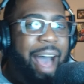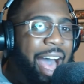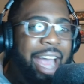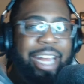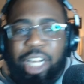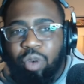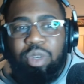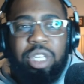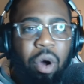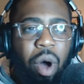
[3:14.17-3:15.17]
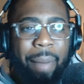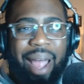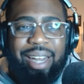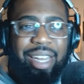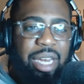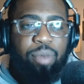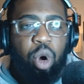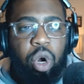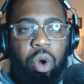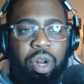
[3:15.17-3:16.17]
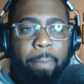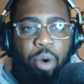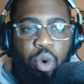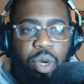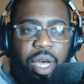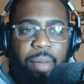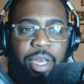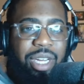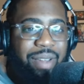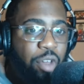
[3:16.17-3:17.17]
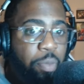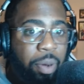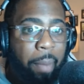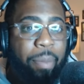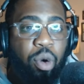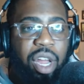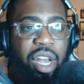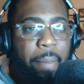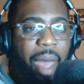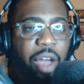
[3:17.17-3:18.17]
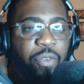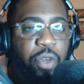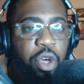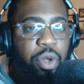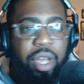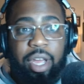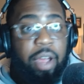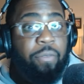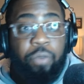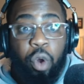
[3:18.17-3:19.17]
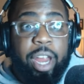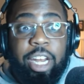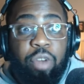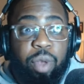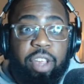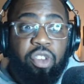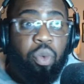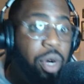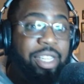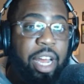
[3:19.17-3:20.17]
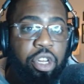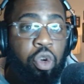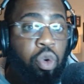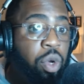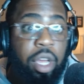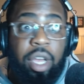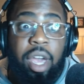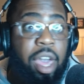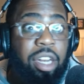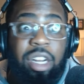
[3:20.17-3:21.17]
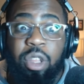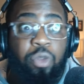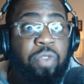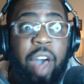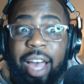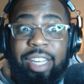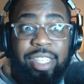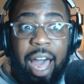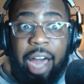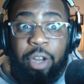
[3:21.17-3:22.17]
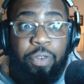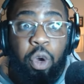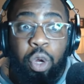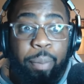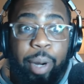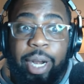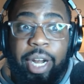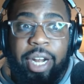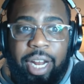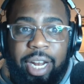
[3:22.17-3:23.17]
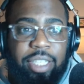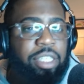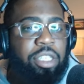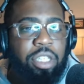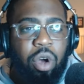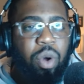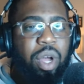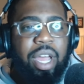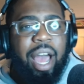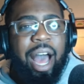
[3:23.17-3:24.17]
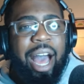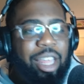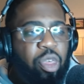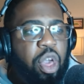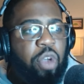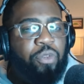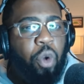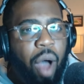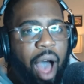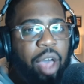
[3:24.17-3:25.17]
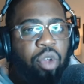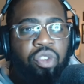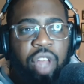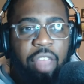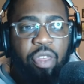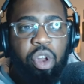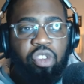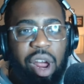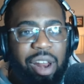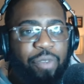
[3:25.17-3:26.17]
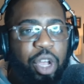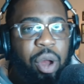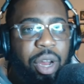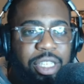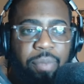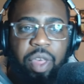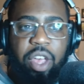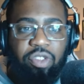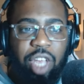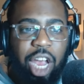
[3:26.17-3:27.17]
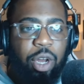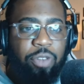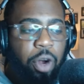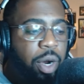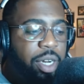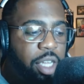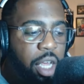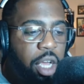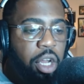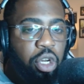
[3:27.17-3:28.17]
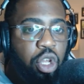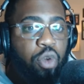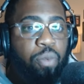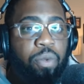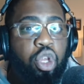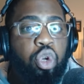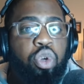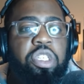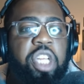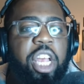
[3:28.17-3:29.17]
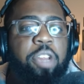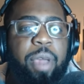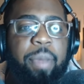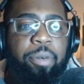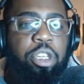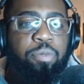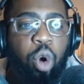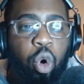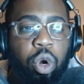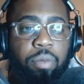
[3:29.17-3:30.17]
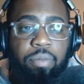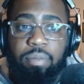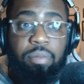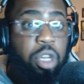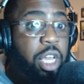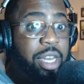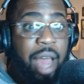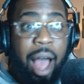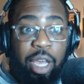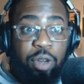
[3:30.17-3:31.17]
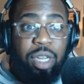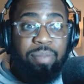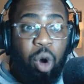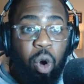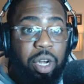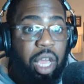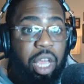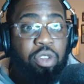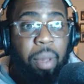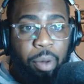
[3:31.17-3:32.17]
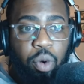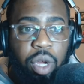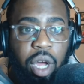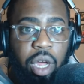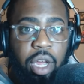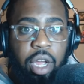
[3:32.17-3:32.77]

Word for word: I don't know. It might lean more on Egbuka, because if you put Egbuka in the backfield for any reason, what does that do? Get another fast guy on the field and Brandon Ennis. And so I think for Ohio State, they're going to try to figure out some things there as far as, do you use James Peoples more? Do you not use him more? Do you use Egbuka?